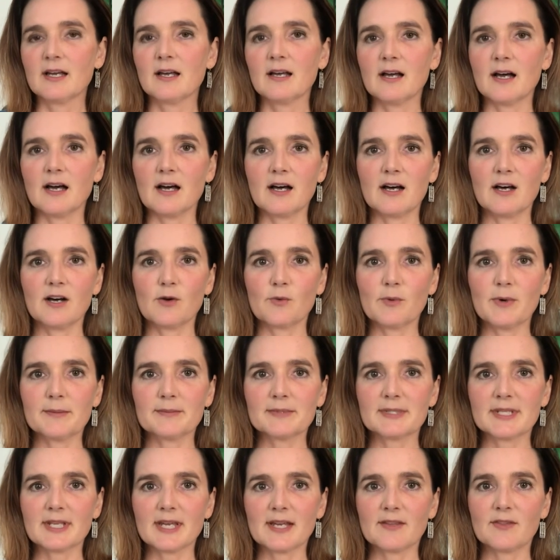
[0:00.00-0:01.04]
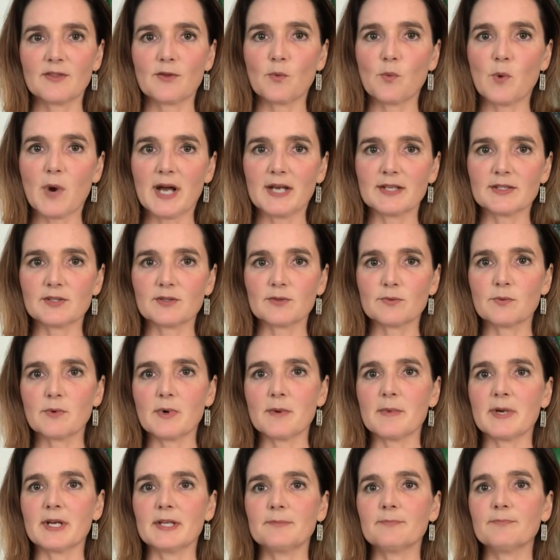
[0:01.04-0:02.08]
uh, website, The Wiser
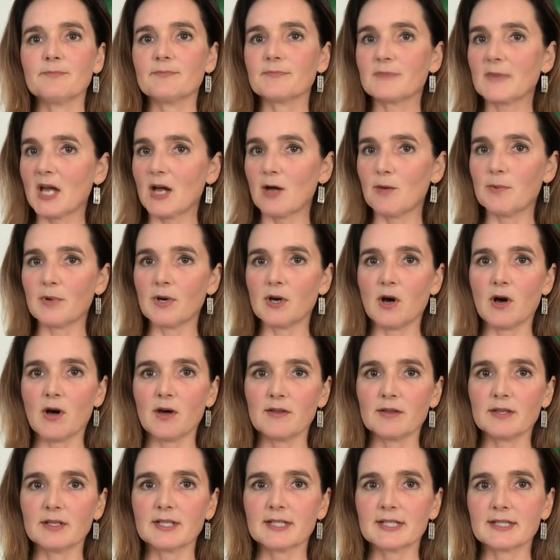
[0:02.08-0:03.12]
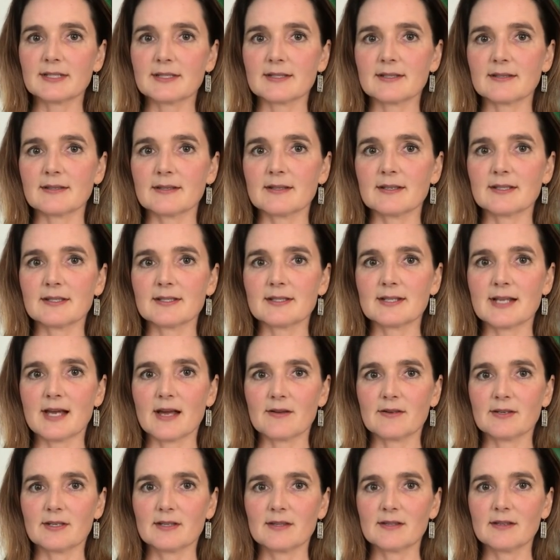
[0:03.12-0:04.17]
Woman. I'll put all the links to this
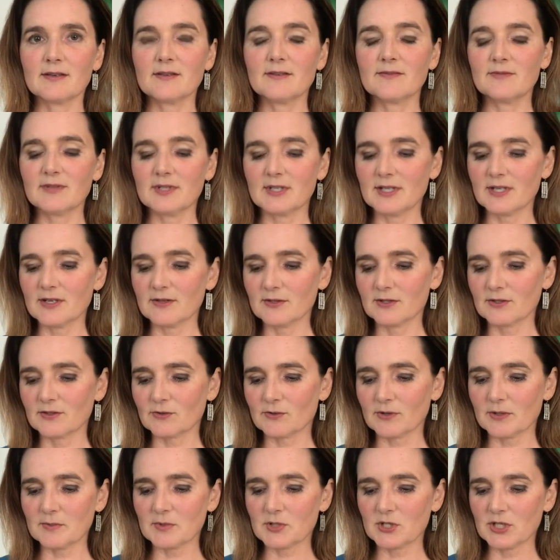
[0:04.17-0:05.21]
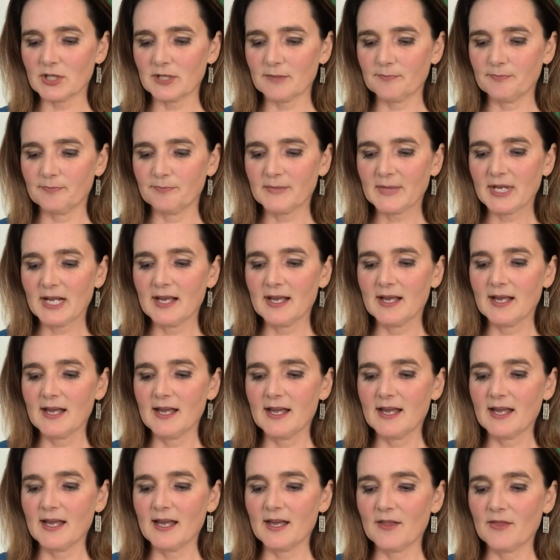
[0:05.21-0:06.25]
down in the video description.
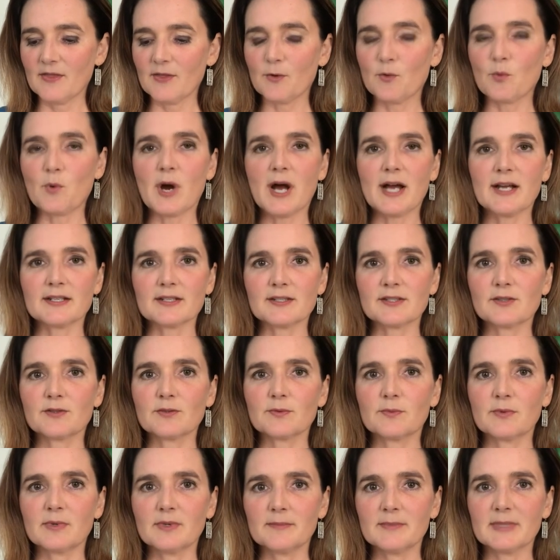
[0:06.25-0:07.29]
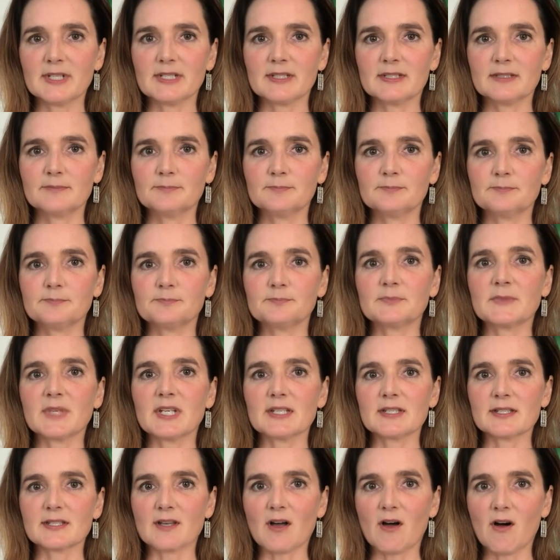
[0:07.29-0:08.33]
And The Wiser Woman
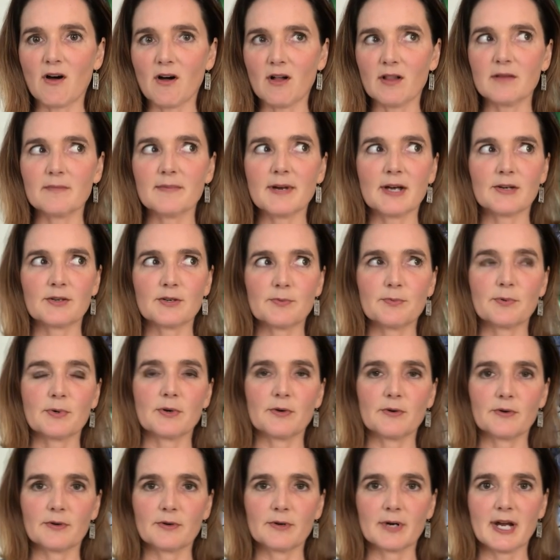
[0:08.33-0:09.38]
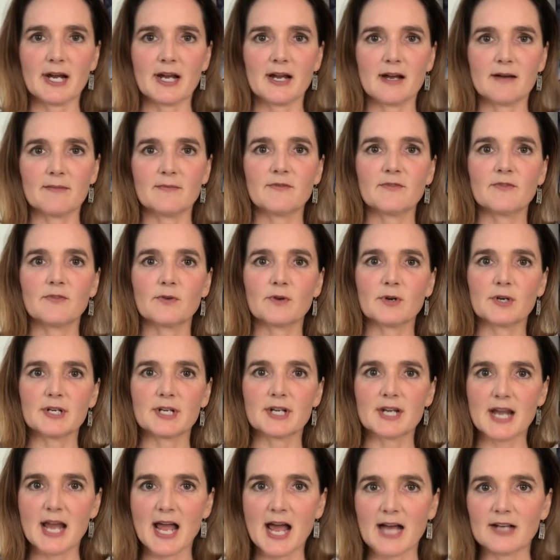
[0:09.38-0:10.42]
is all about a program for
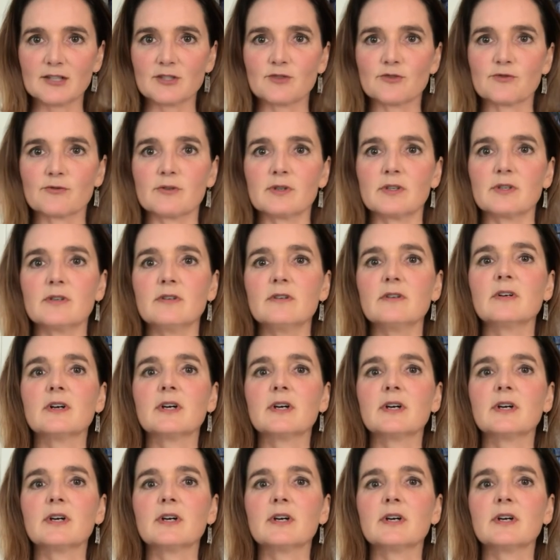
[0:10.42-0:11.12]
natural